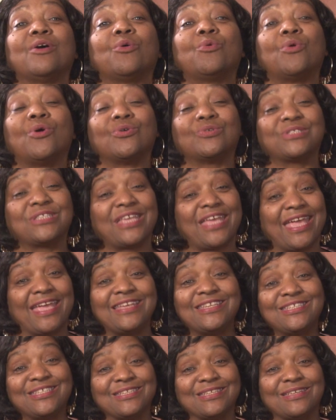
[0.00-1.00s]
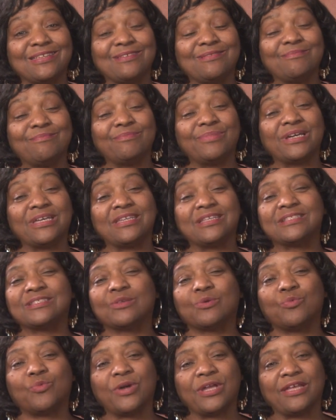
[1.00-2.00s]
quotation, but it's
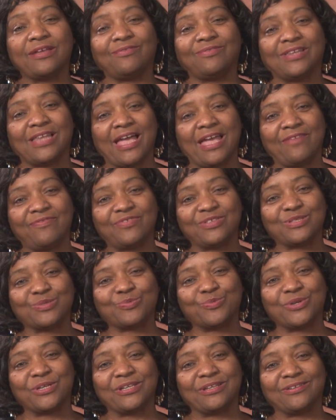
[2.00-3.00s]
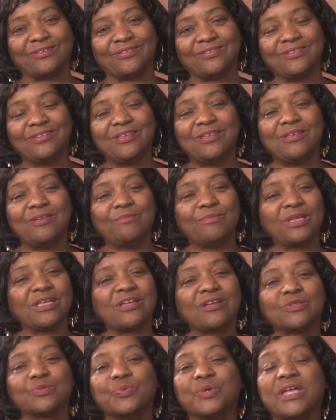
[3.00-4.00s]
a way of life as well.
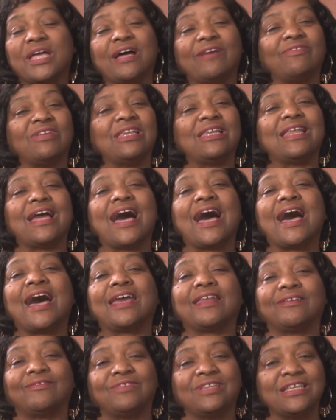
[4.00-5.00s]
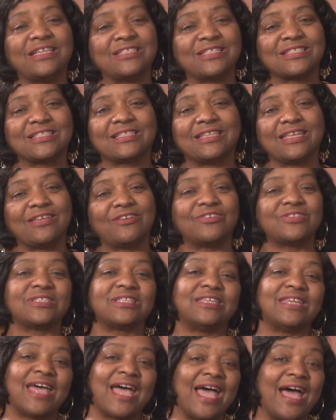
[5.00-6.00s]
Because we have a lot of legislators
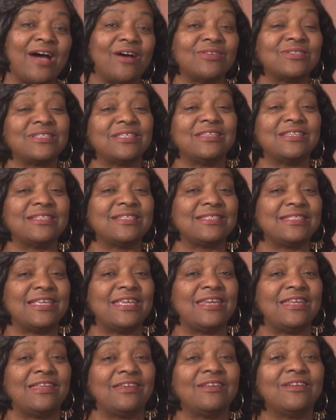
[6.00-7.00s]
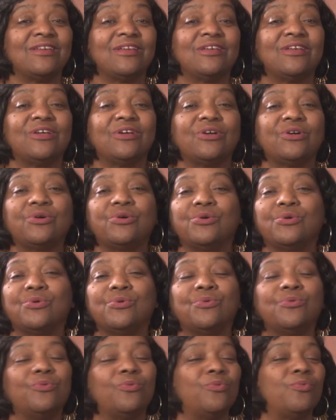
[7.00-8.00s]
in the House and the Senate
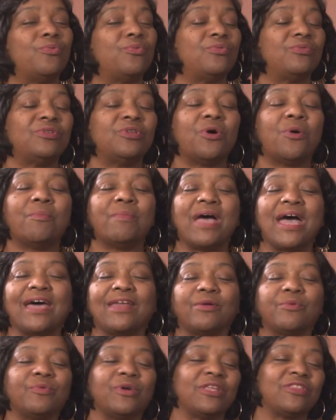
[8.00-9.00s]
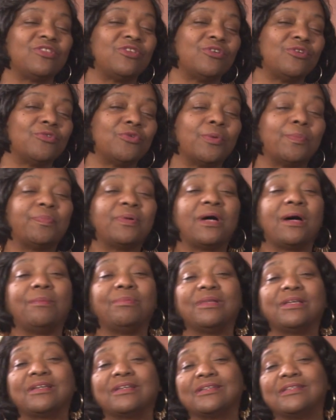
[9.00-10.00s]
who, no matter whether you're
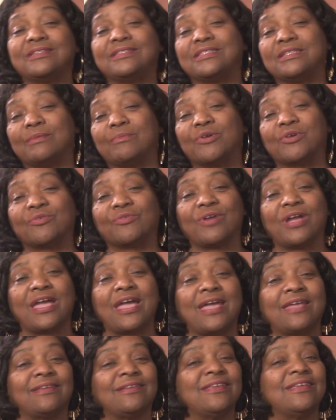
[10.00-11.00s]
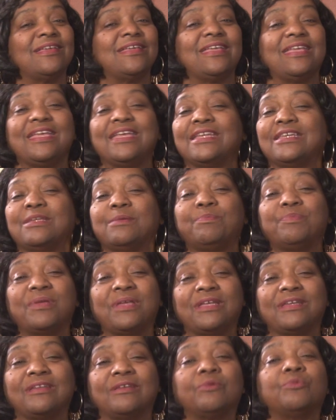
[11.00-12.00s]
Republican, Democrat,
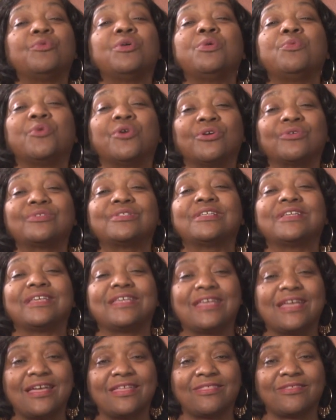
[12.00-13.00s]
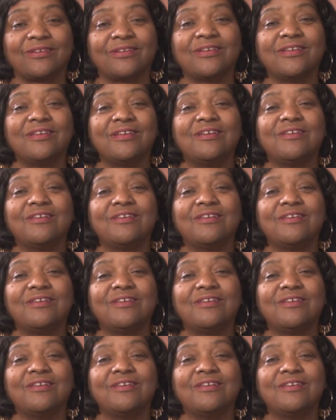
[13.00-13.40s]
Independent, we work together